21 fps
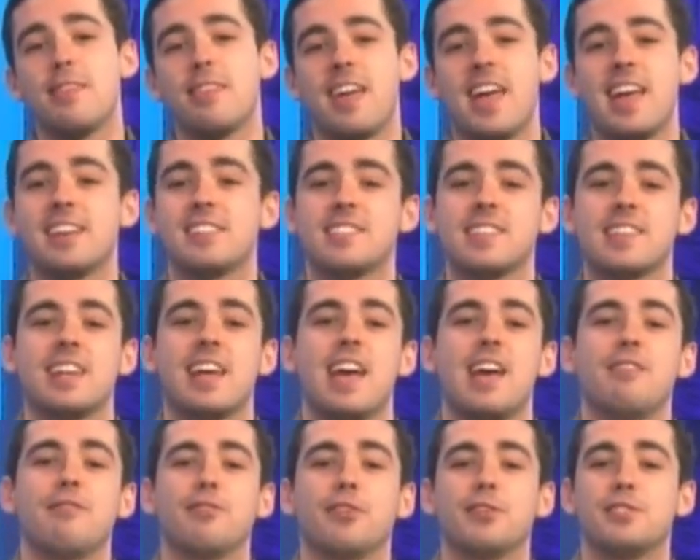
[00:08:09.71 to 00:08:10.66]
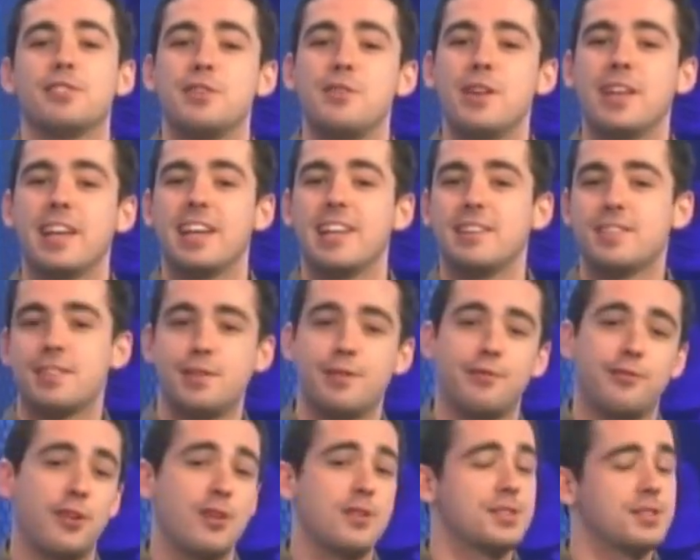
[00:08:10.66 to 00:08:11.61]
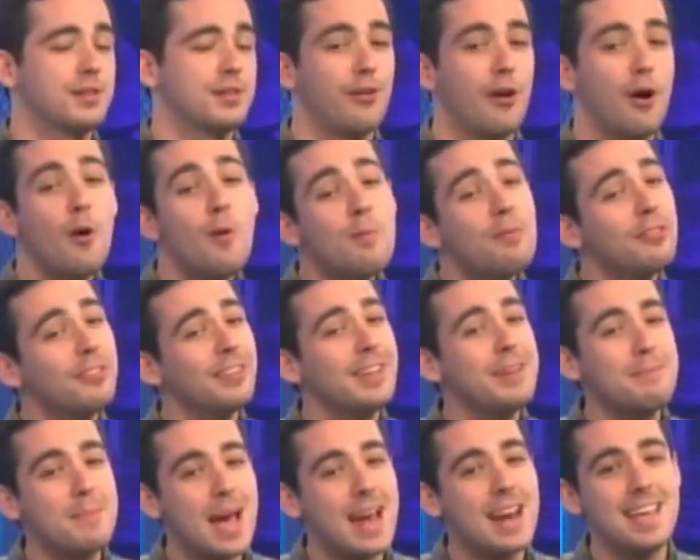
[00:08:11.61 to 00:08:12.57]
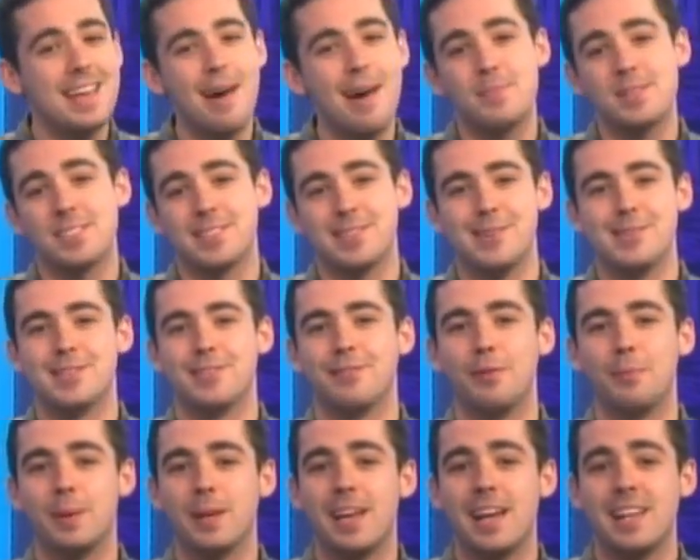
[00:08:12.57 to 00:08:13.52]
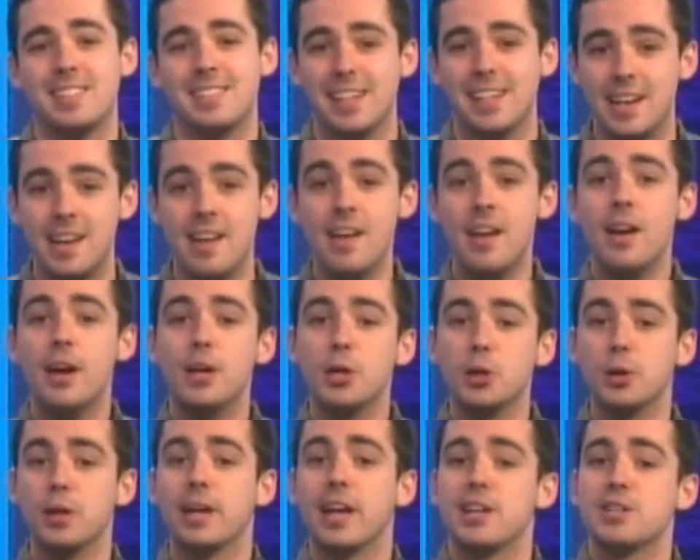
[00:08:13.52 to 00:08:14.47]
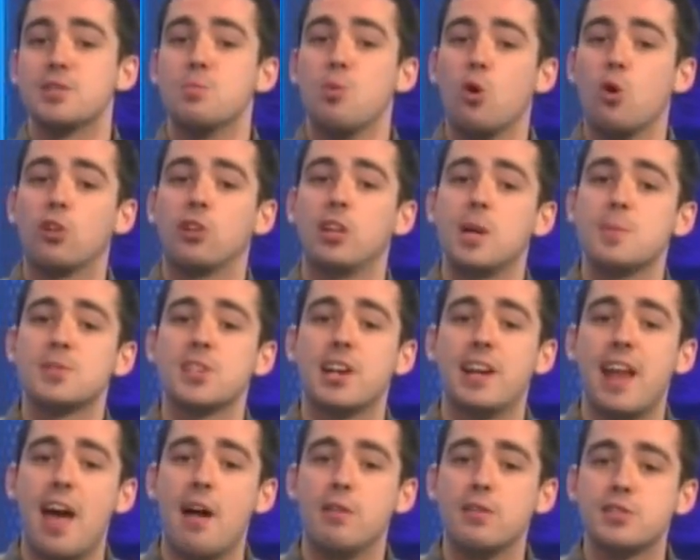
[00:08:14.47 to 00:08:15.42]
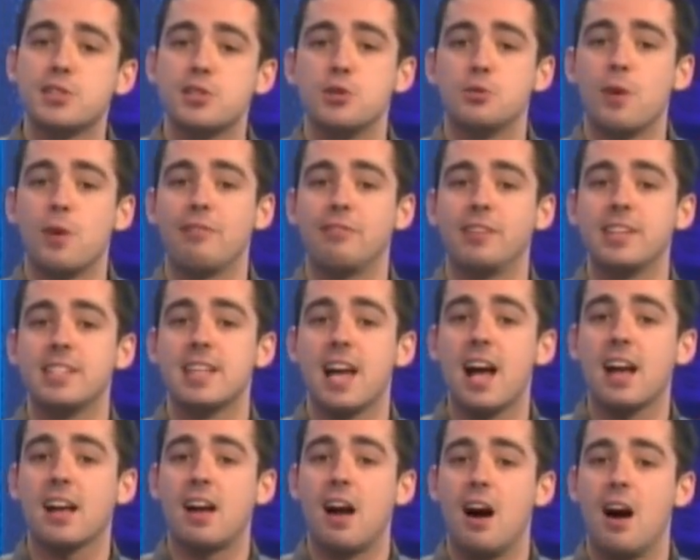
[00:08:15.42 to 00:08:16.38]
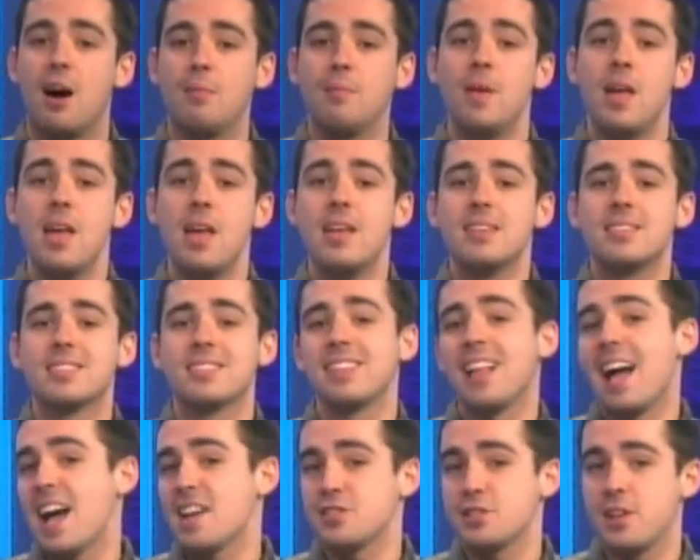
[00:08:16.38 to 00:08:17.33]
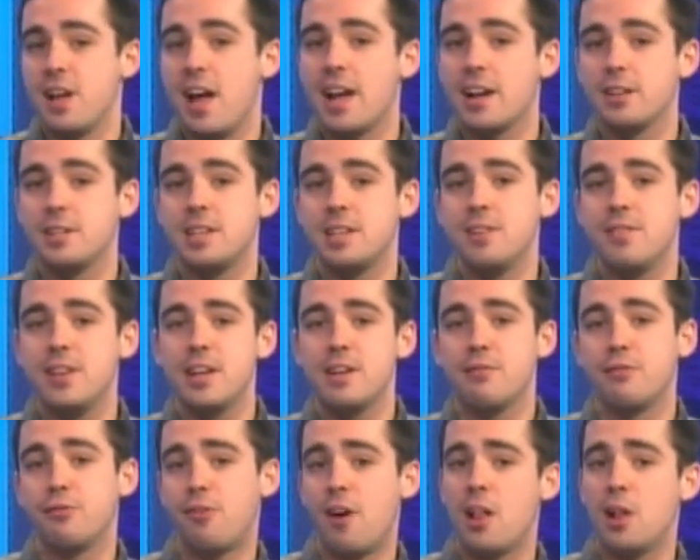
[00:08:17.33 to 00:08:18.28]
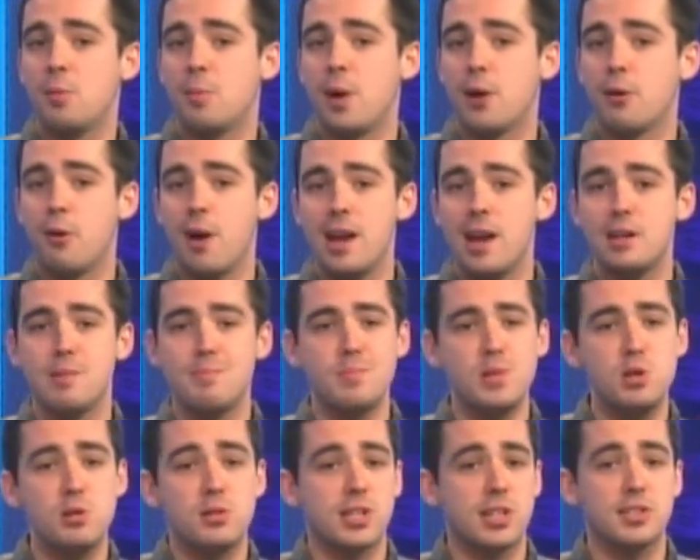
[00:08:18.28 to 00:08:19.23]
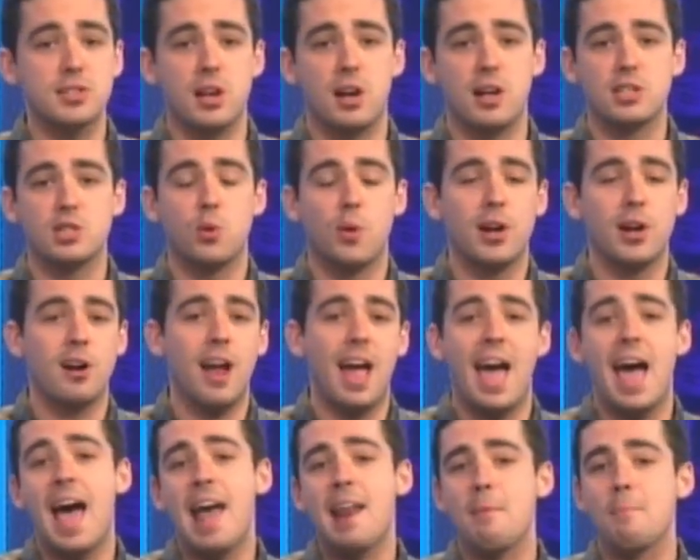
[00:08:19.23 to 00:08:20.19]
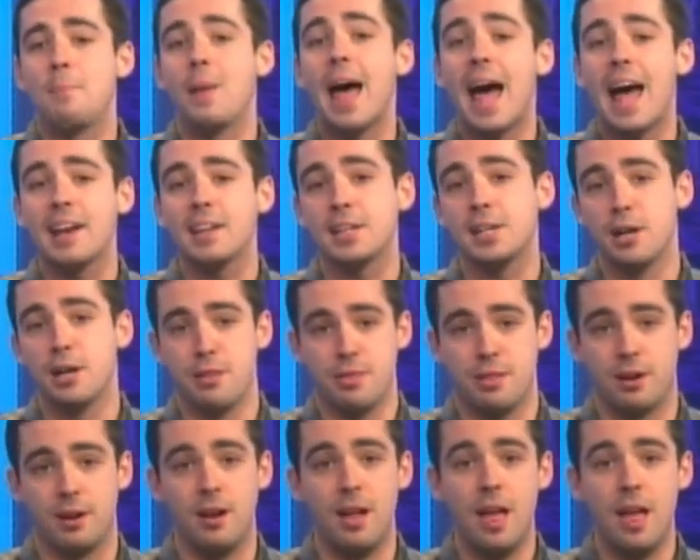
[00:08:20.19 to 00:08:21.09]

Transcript: Thanks again for tuning in to the first of hopefully many episodes of the PAT. You can catch more clips on lsureveille.com slash tigertv and follow my random musings on Twitter at Pat Gunther.